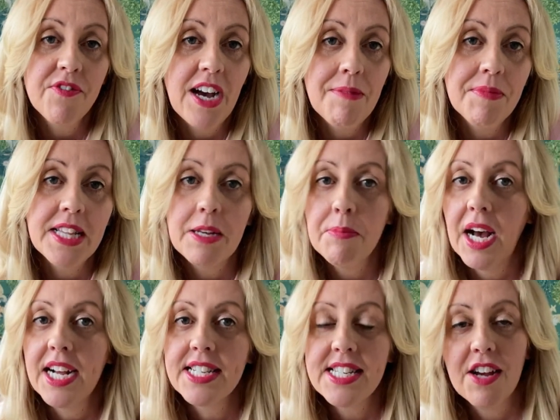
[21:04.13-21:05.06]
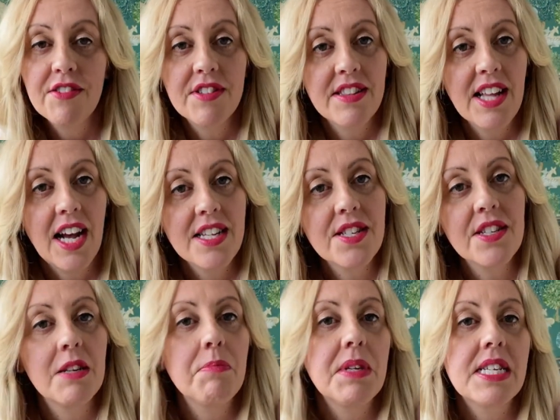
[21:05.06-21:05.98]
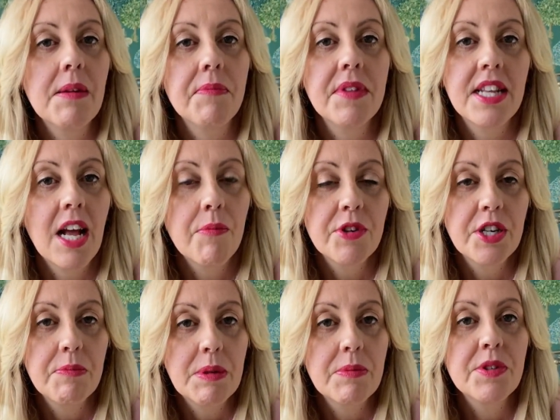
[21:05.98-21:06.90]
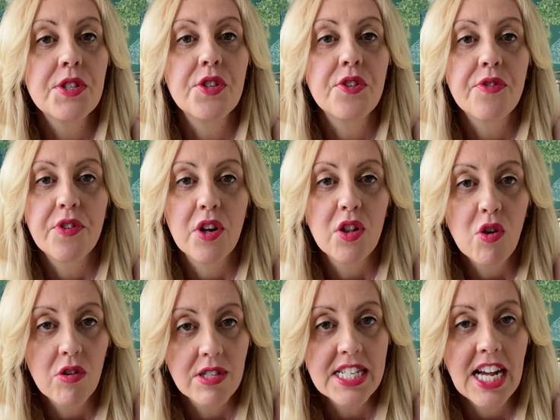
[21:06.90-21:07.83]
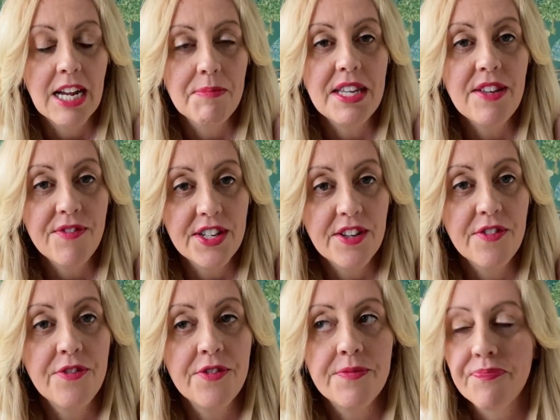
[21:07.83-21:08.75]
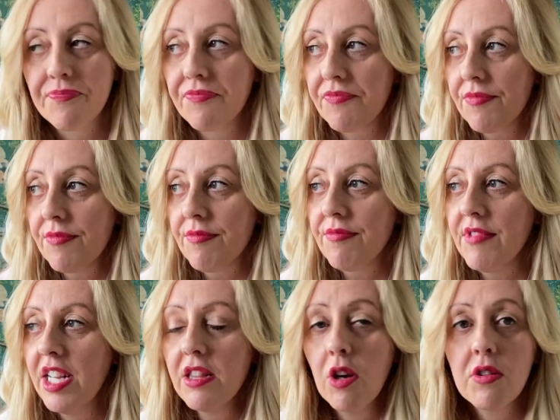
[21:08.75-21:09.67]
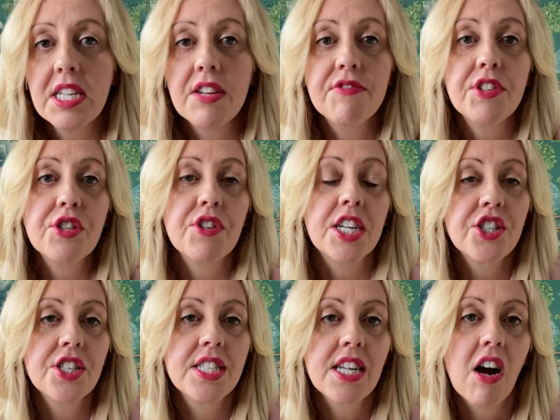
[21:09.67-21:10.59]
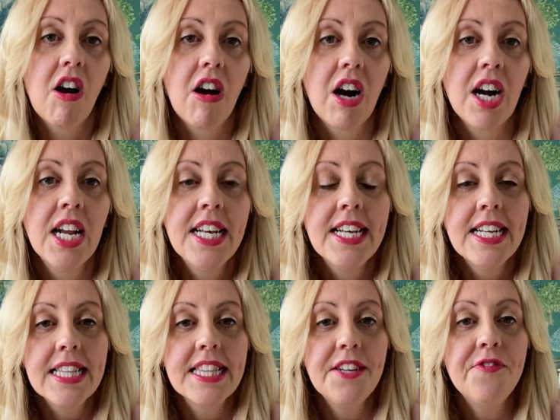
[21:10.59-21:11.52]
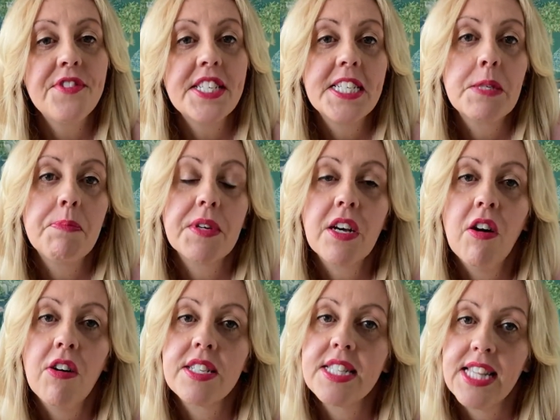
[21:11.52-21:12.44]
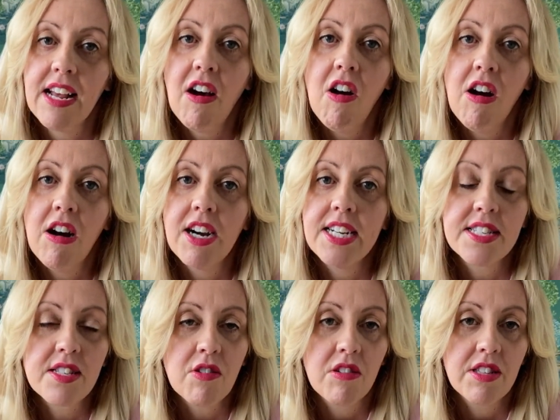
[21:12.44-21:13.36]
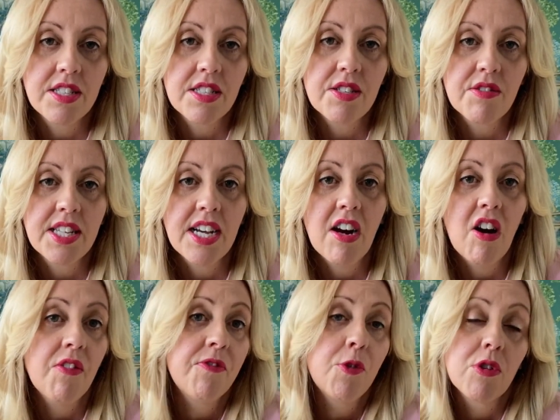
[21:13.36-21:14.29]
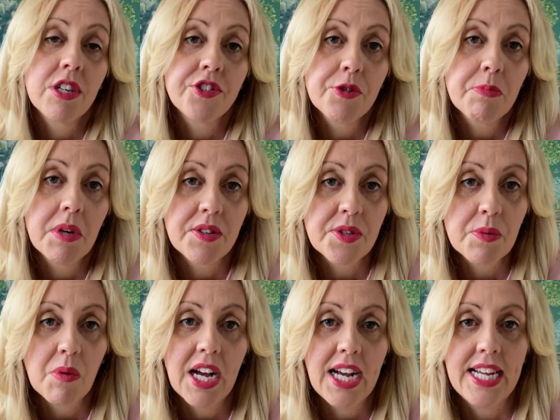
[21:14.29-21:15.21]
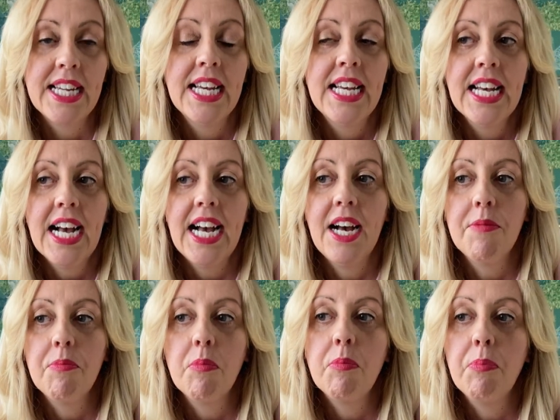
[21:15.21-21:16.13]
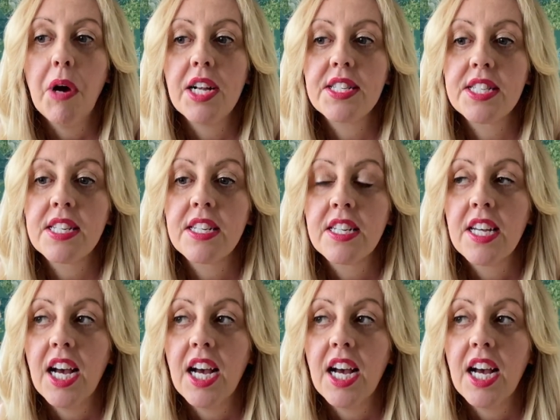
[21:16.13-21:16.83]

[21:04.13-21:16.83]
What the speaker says: family, but I doubt that that's going to be something that I'm going to be able to do for a long time, even if lockdown restrictions are lifted, because they are in Scotland, so they are 400 miles away. But